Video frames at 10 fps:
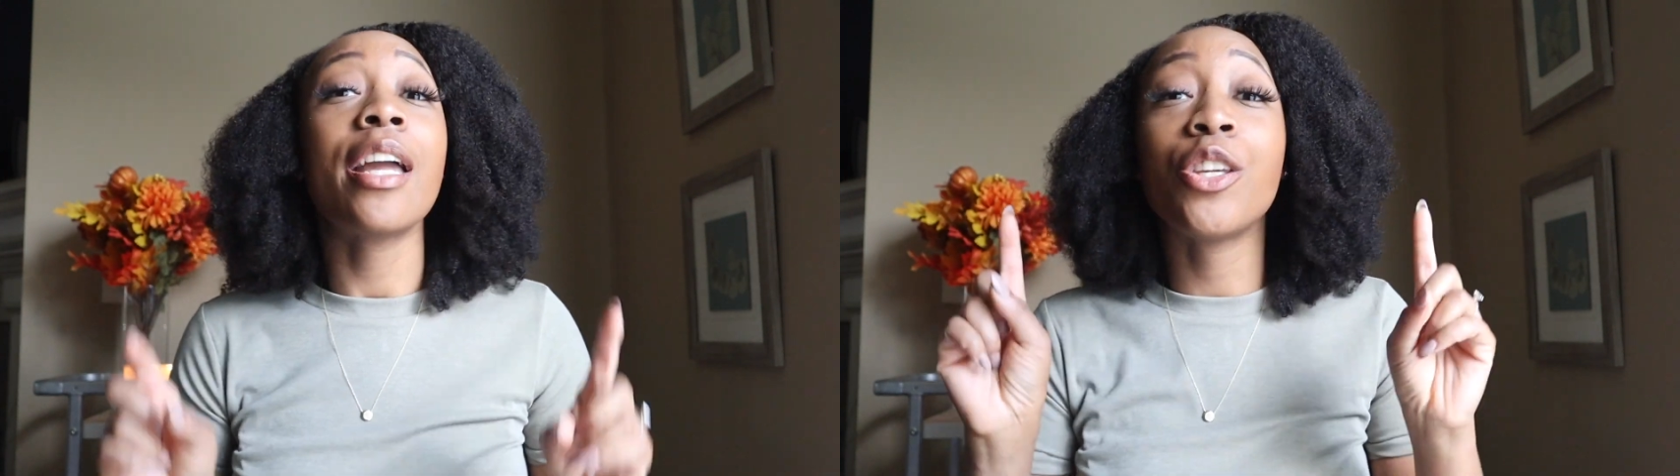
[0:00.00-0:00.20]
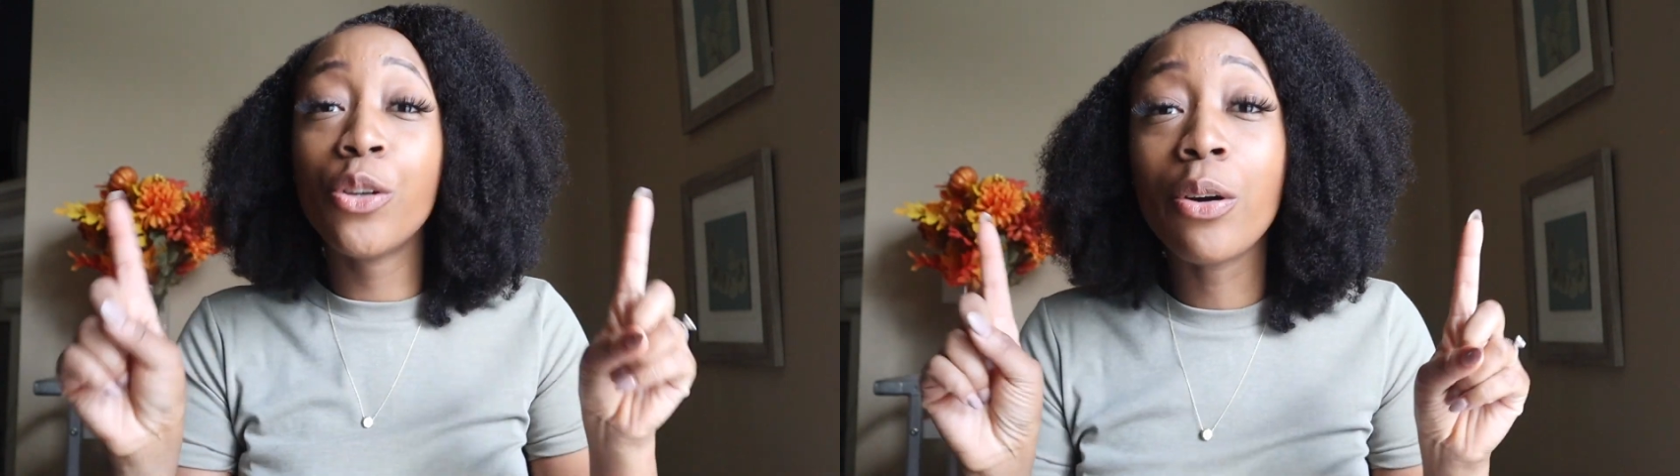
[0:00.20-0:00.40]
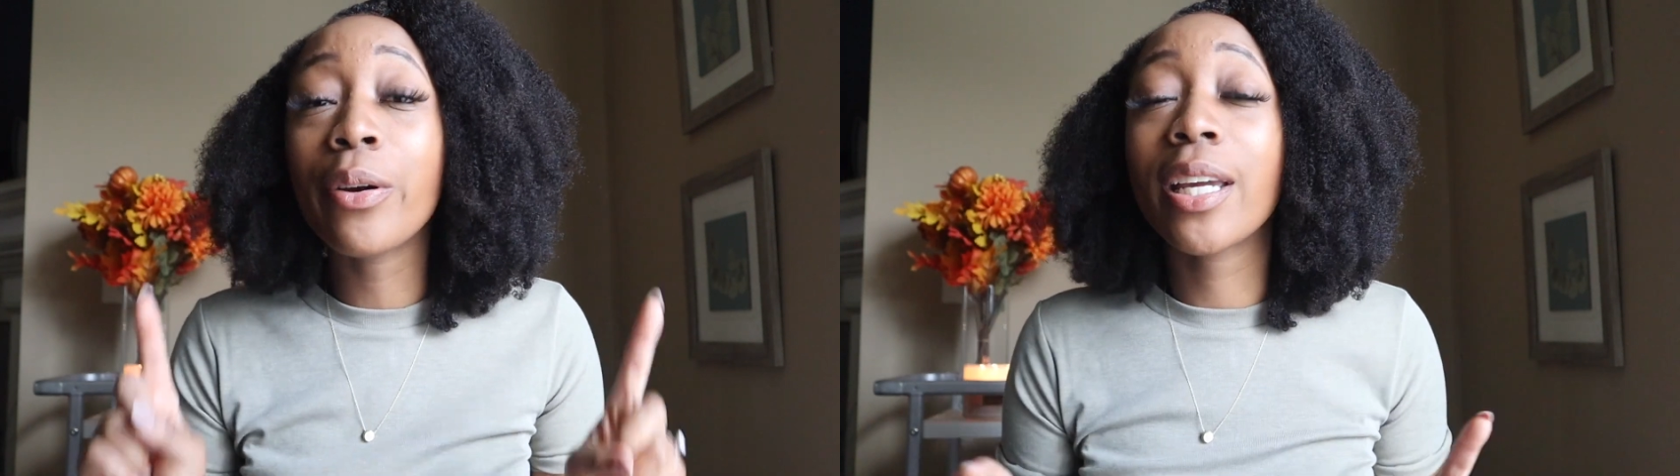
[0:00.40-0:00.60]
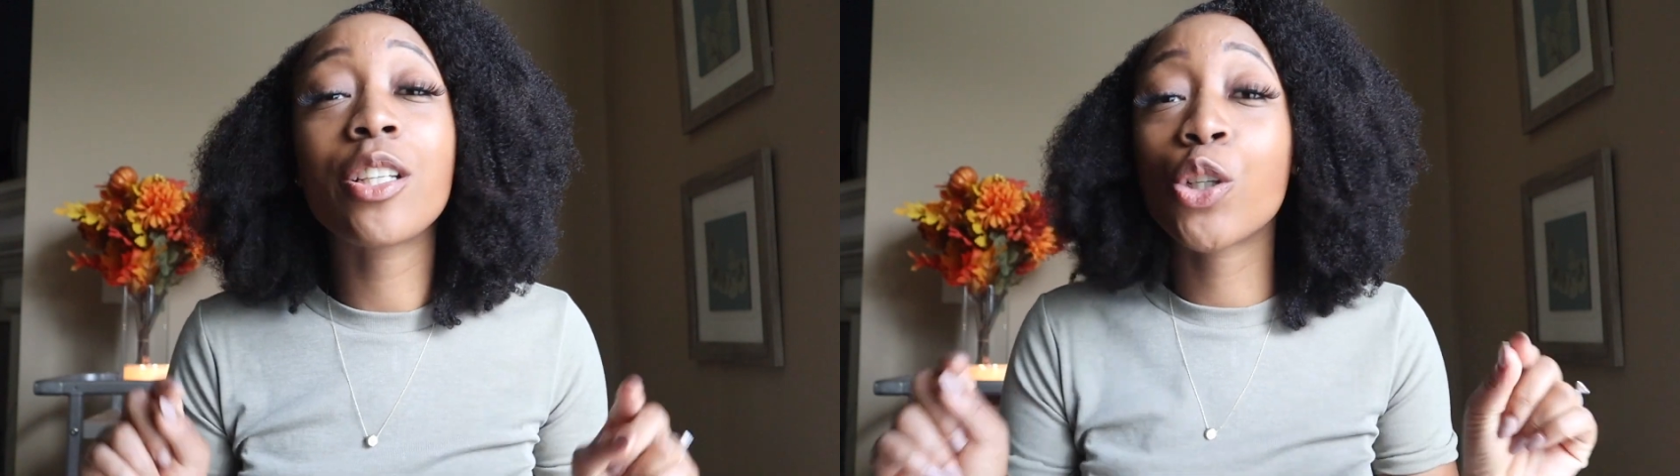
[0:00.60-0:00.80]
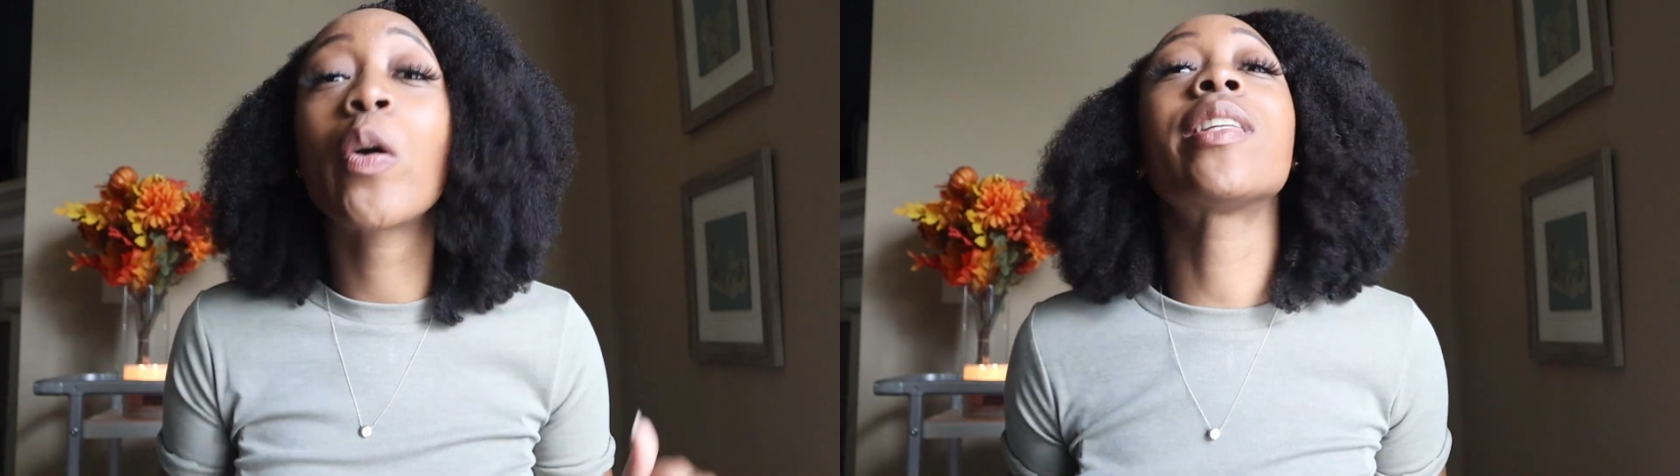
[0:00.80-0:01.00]
You don't get a
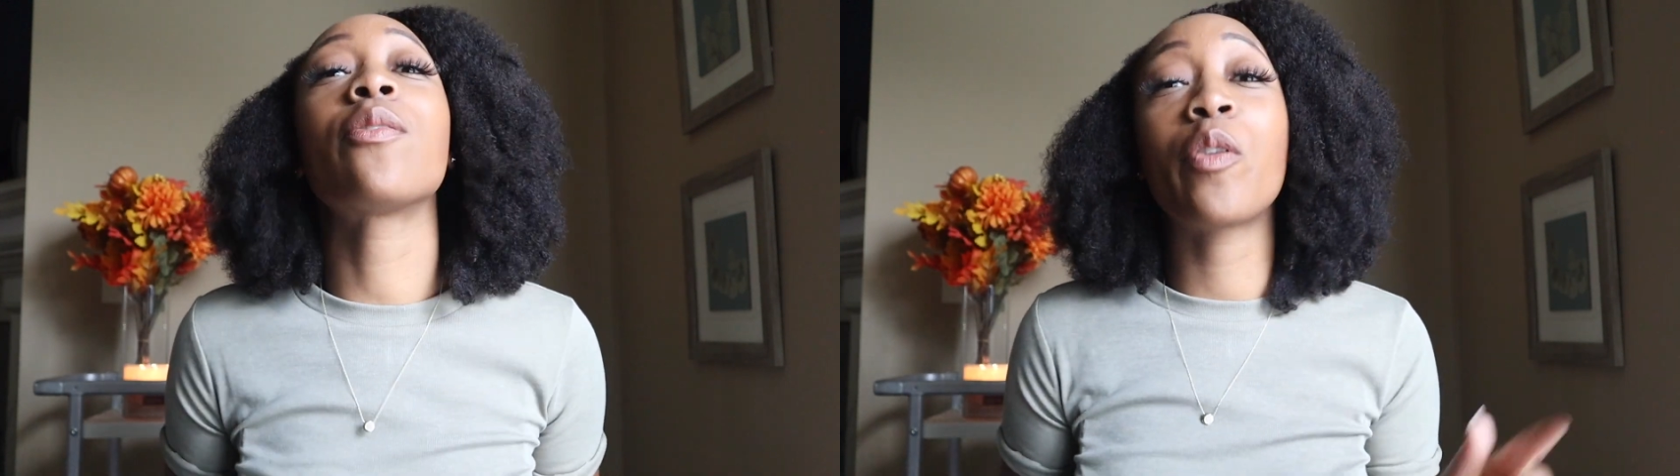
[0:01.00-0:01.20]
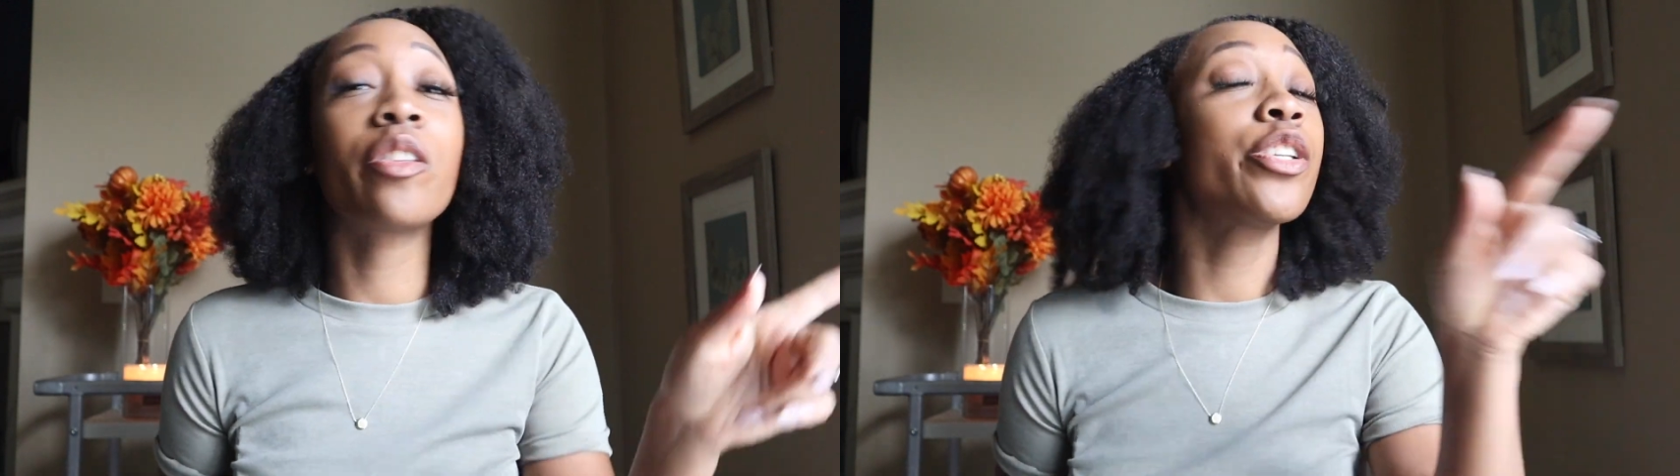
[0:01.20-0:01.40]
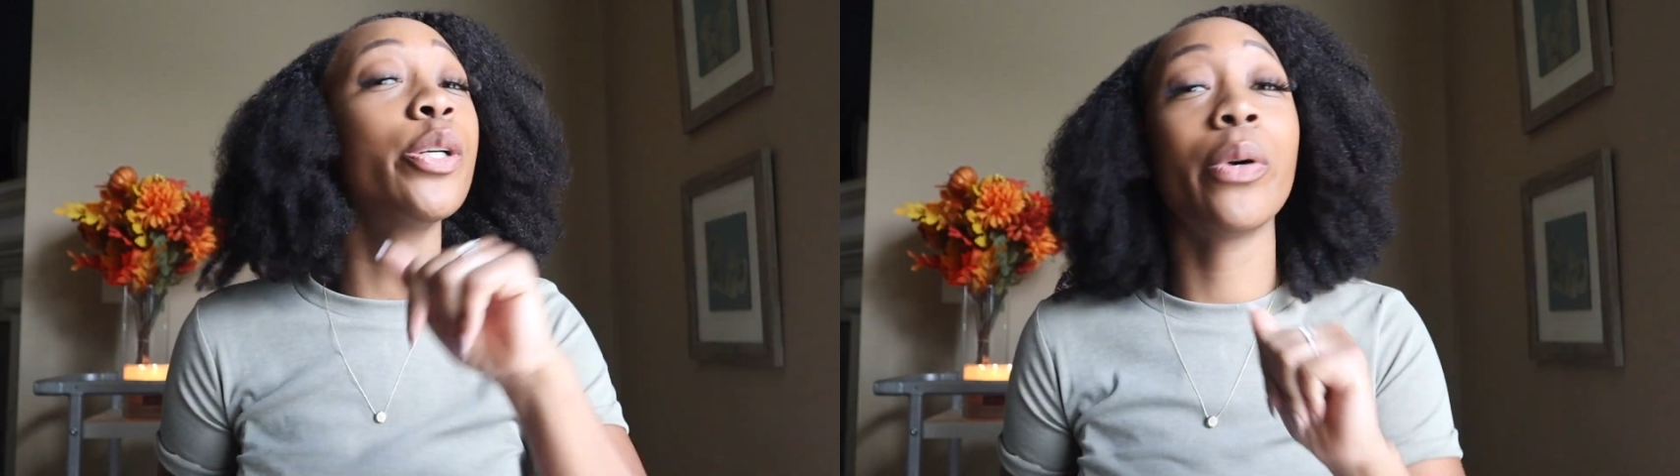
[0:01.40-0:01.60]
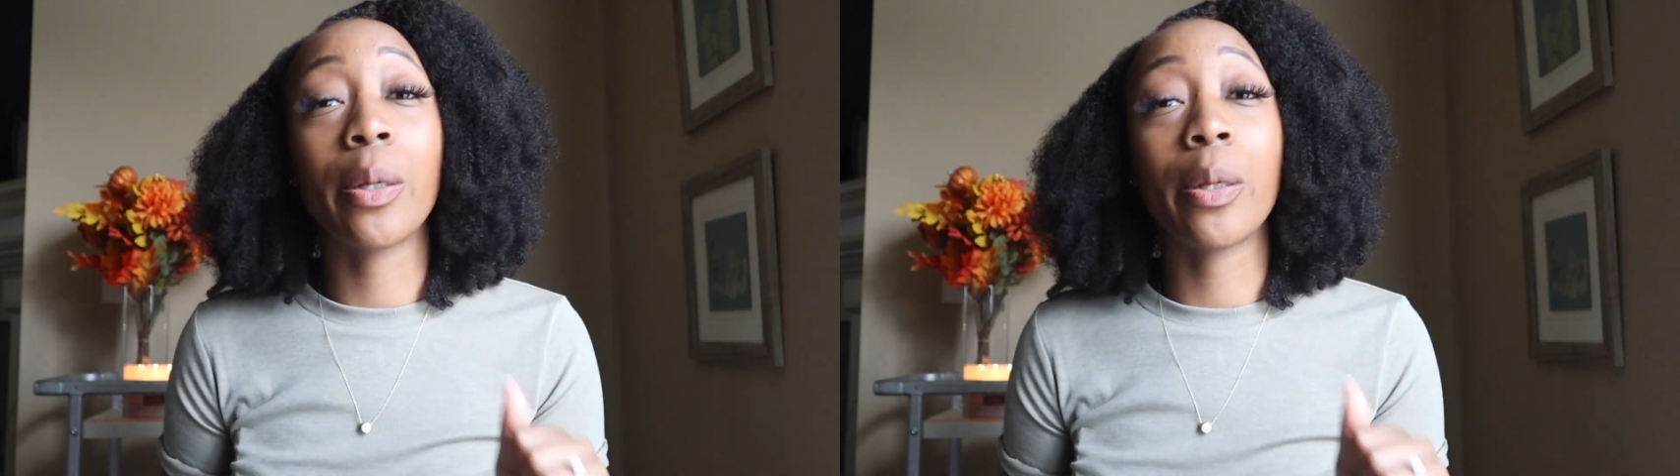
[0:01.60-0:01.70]
choice of whether you want